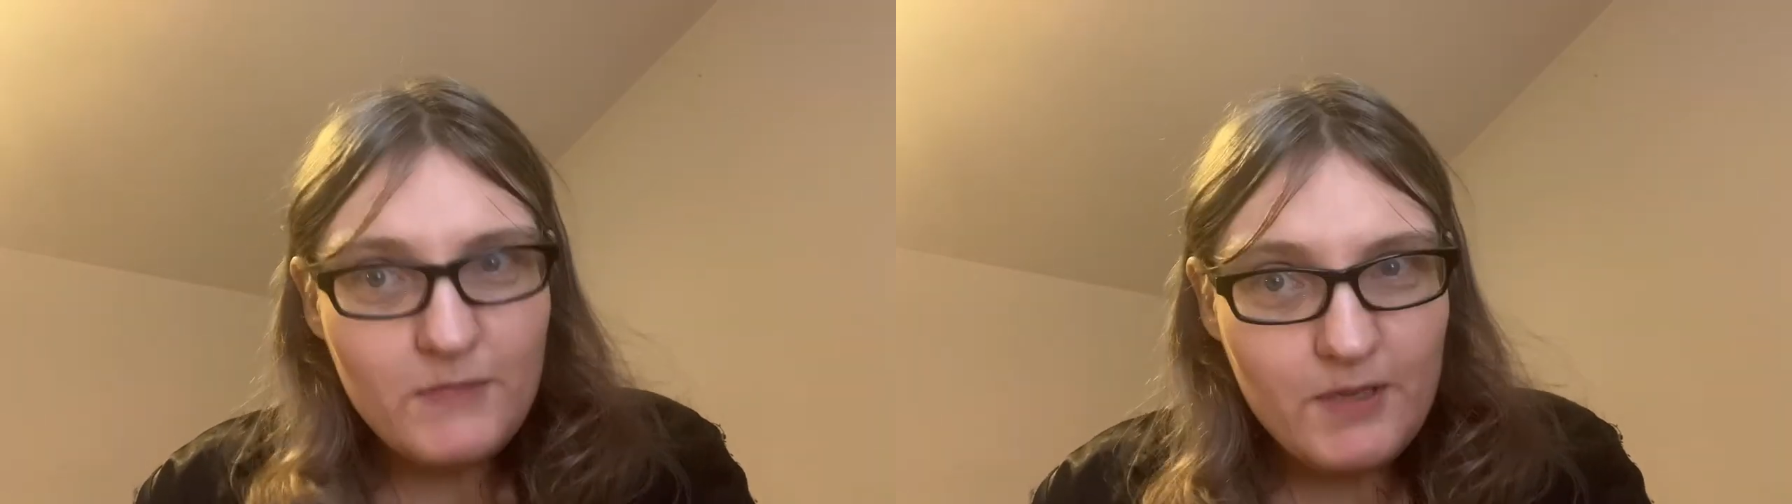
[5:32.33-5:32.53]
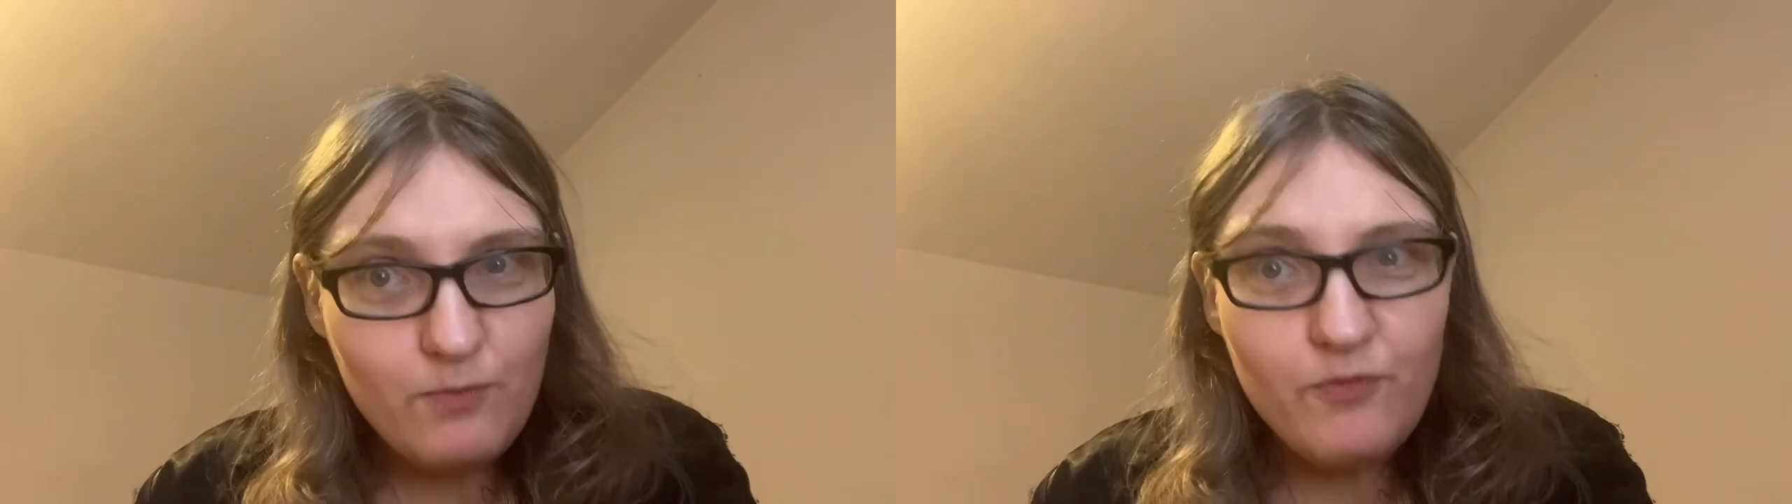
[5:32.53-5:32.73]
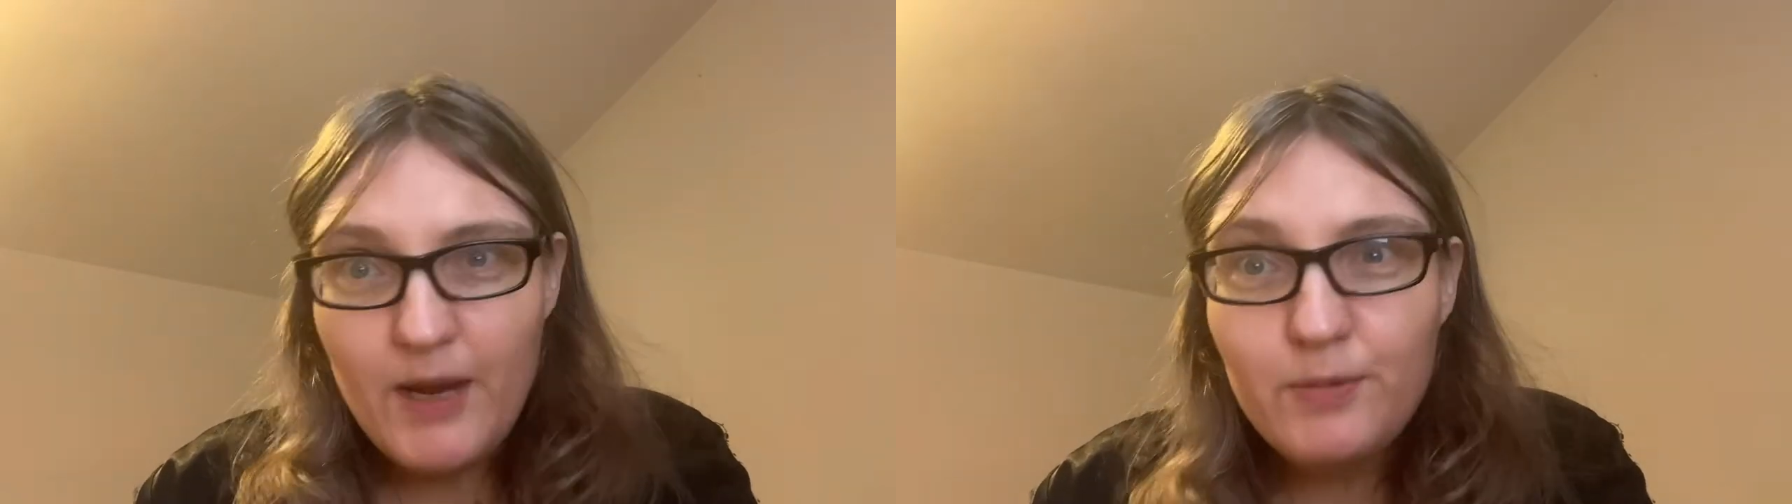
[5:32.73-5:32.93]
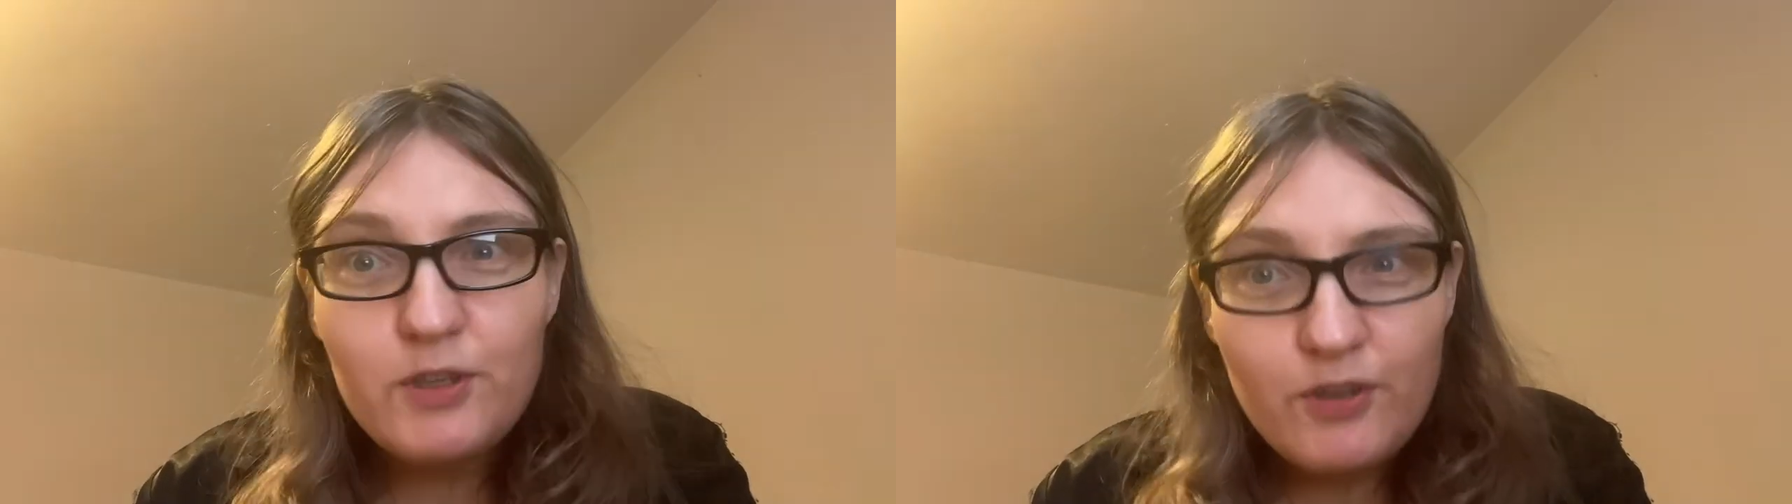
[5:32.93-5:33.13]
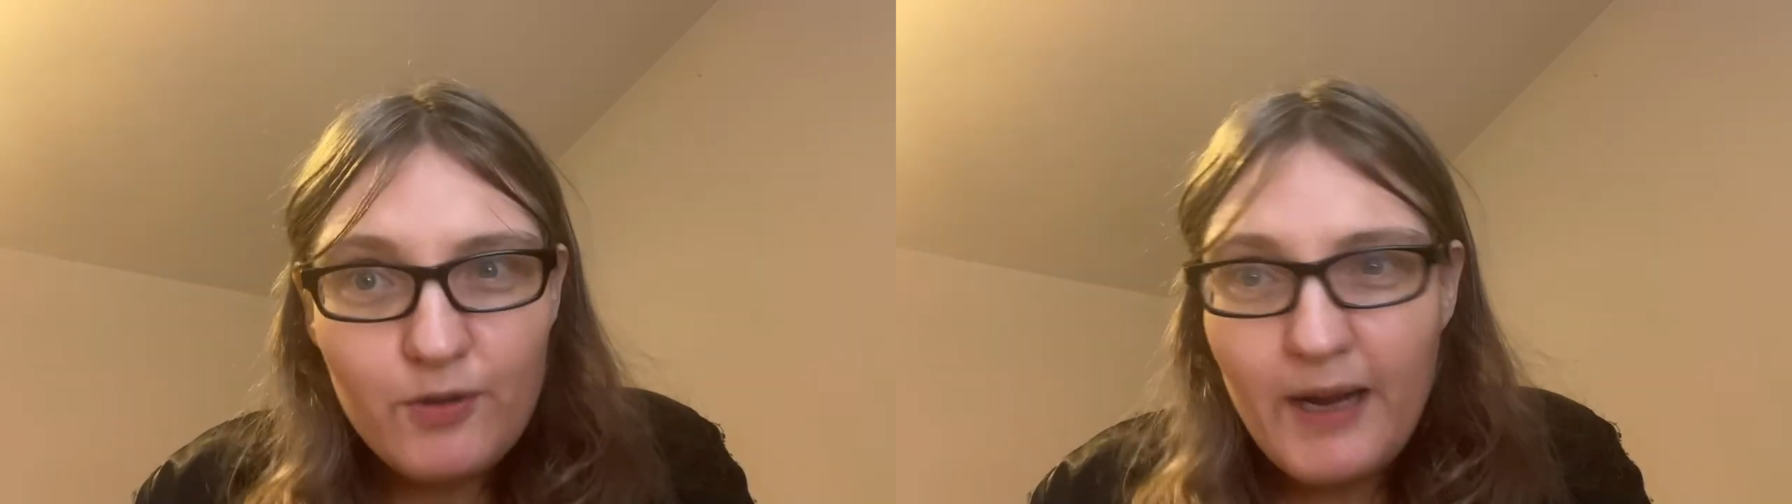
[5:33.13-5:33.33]
the
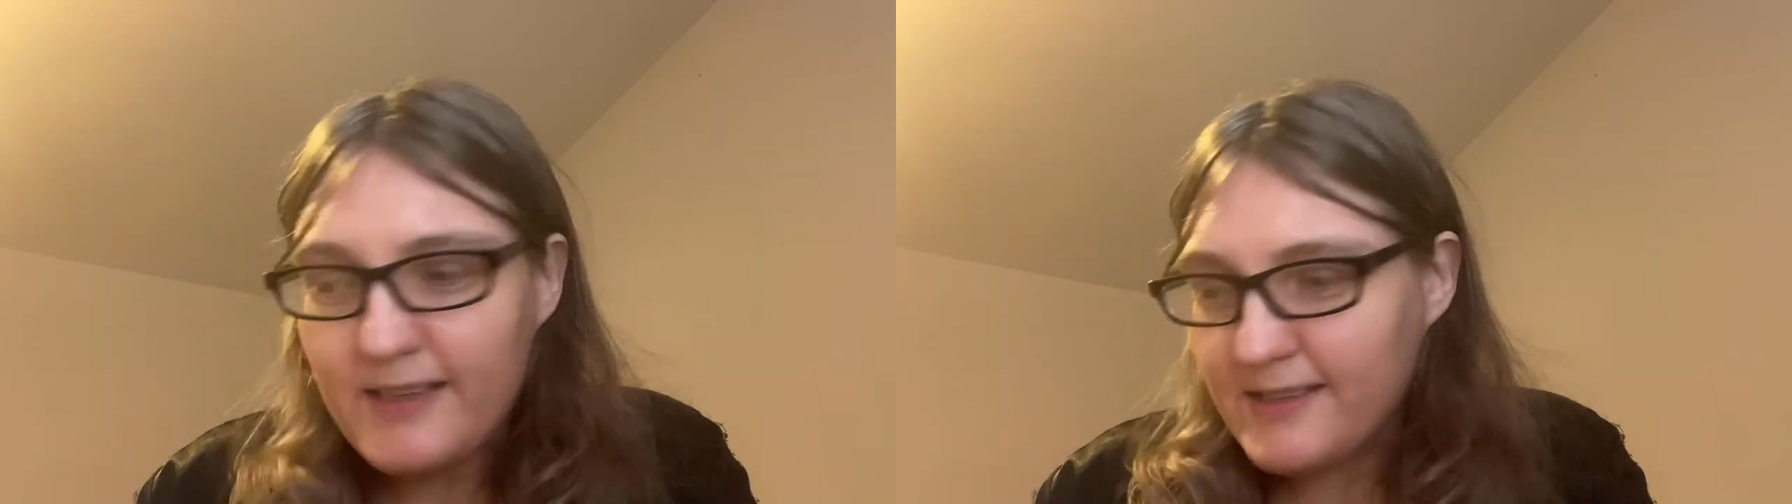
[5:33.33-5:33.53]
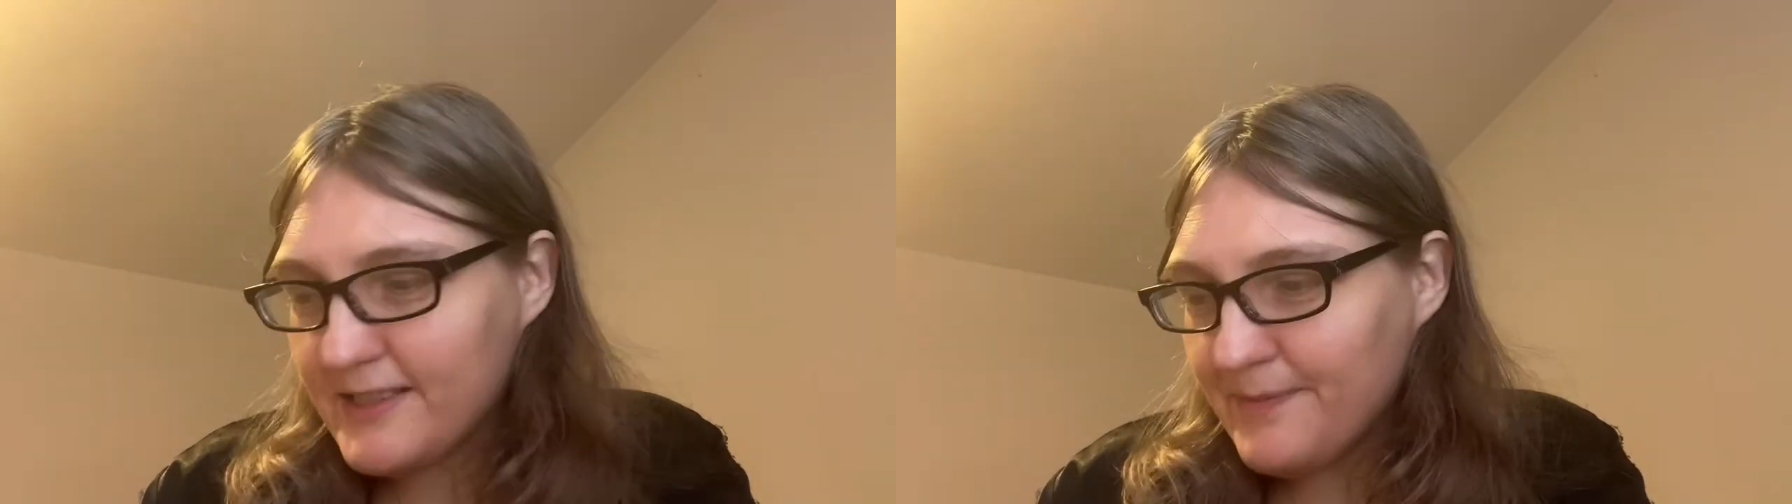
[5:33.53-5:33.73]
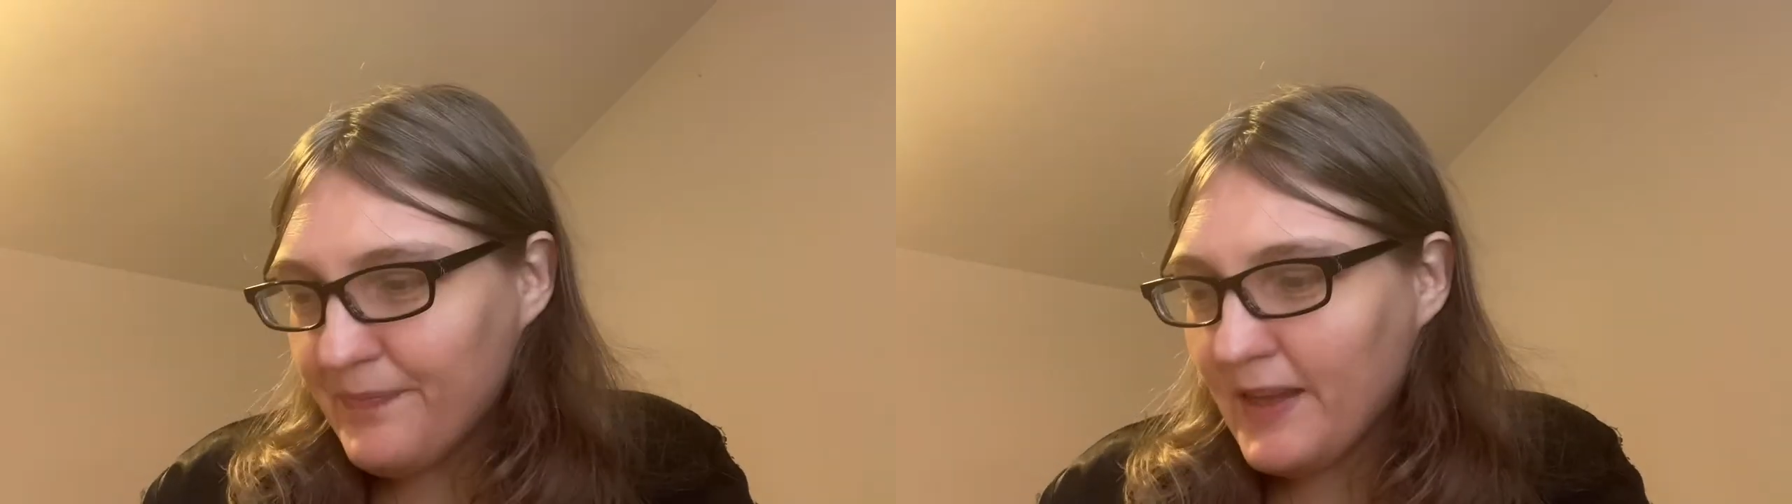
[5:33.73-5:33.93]
Waiblinger writes,